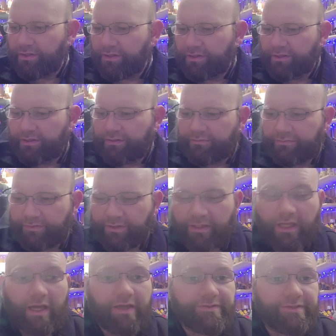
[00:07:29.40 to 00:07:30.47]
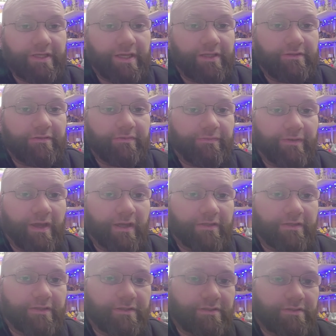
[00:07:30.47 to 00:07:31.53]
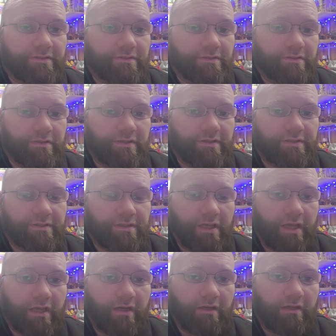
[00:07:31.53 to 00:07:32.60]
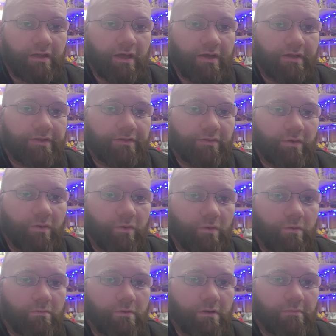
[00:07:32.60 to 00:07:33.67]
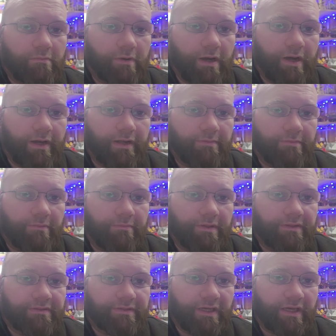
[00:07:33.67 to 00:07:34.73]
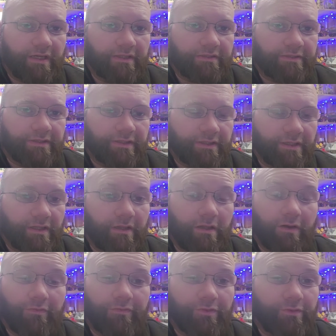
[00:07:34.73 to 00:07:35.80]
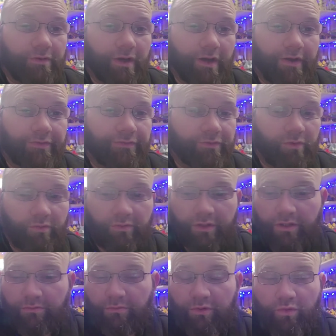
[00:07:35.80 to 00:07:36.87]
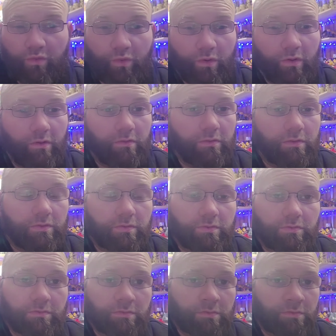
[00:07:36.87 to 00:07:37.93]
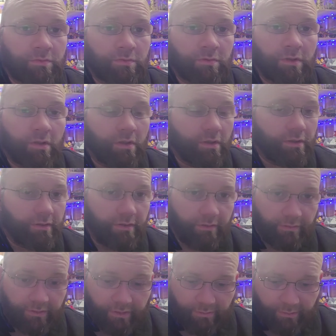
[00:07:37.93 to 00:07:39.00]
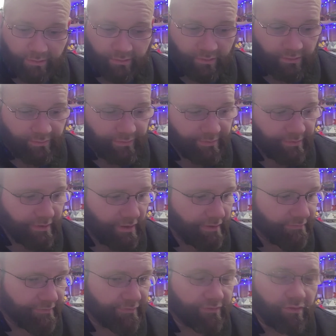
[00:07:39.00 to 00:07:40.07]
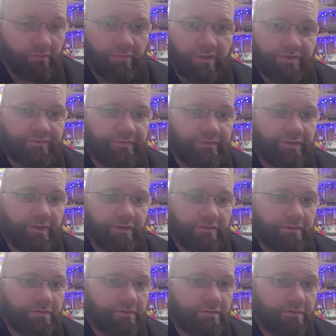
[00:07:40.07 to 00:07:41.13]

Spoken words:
to realize that the fact is, it's taking a lot of toll on my body and my mentality. And I love you guys. Don't get me wrong. We've been having so much fun.